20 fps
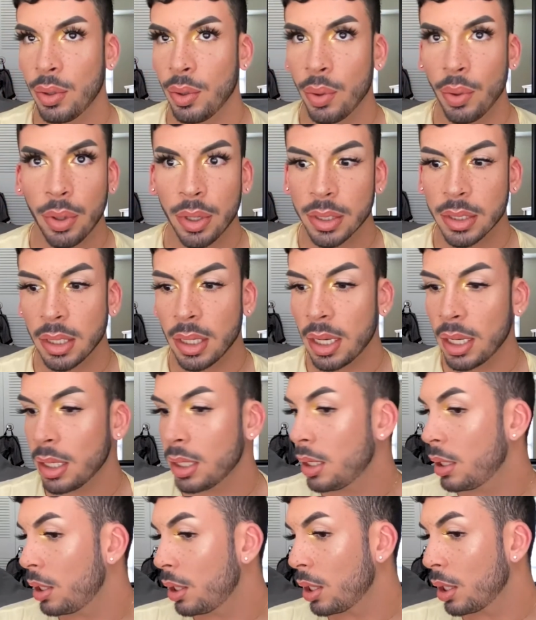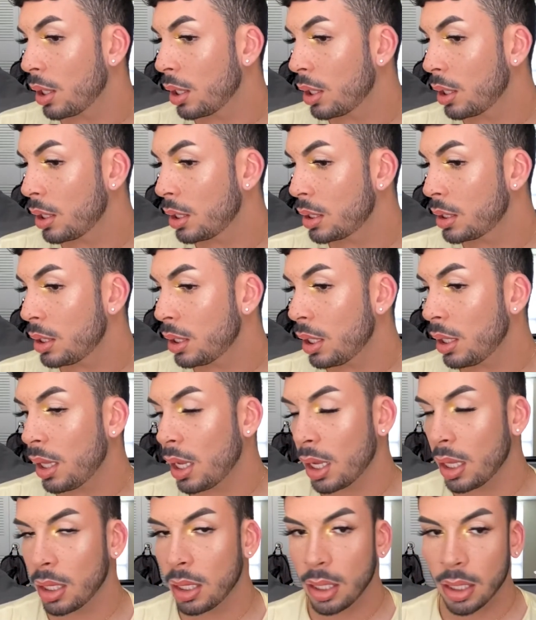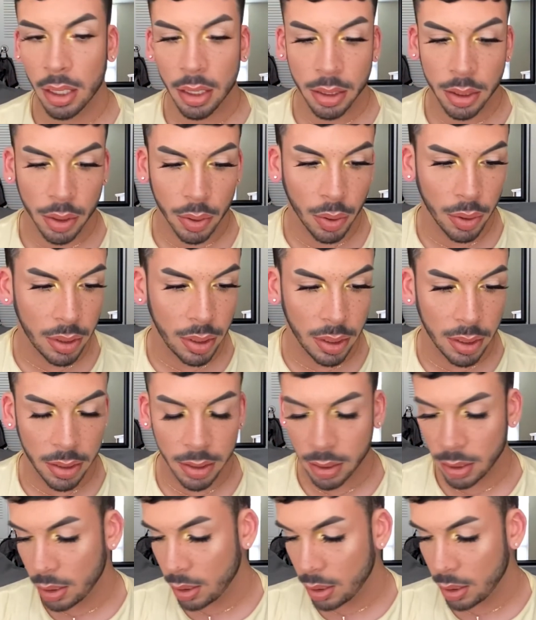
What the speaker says: who doesn't like glitter? Let's look at that. It's gorgeous.